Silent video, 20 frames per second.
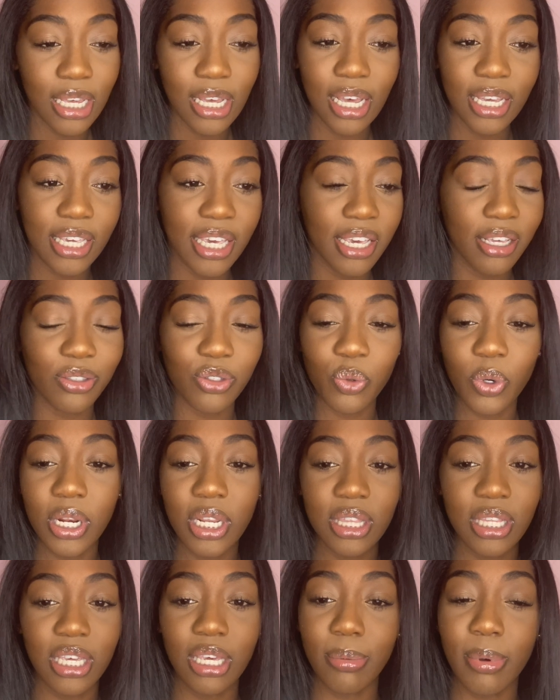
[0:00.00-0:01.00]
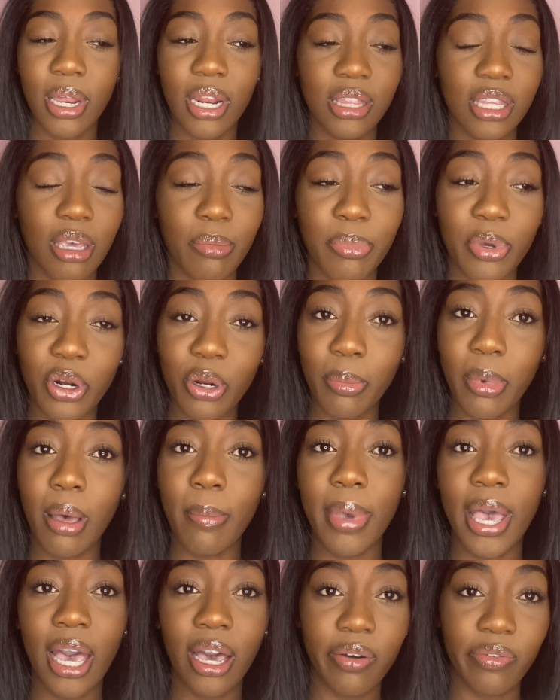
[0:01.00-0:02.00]
I can't do anything about it. They've been on my
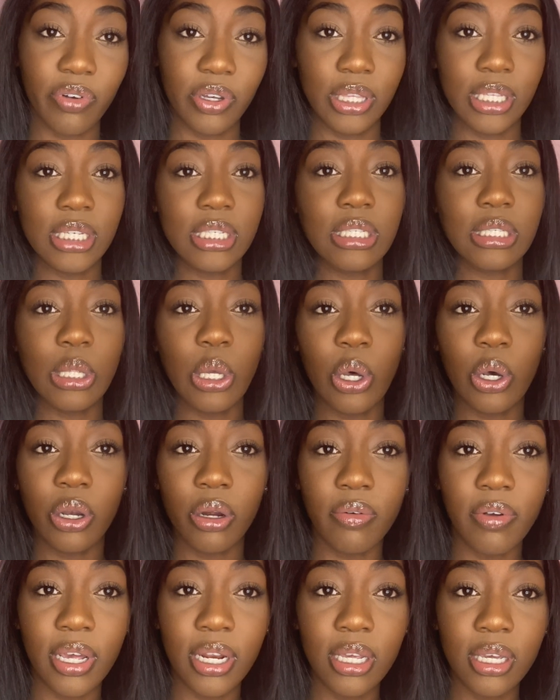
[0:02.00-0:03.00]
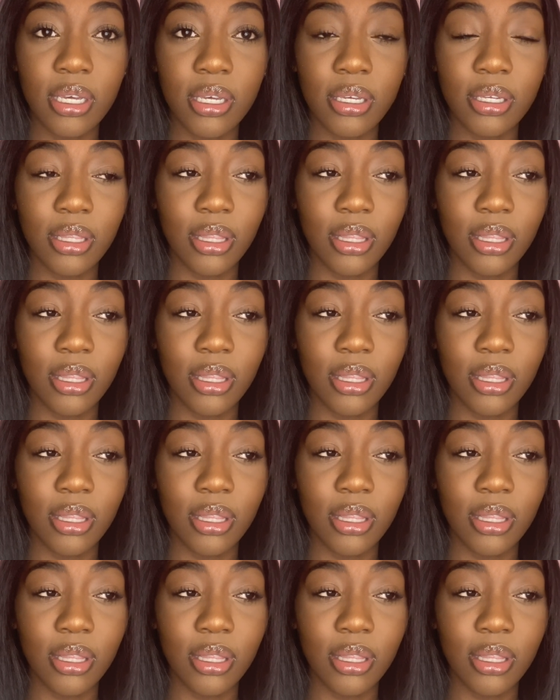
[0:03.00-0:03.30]
back for this long already.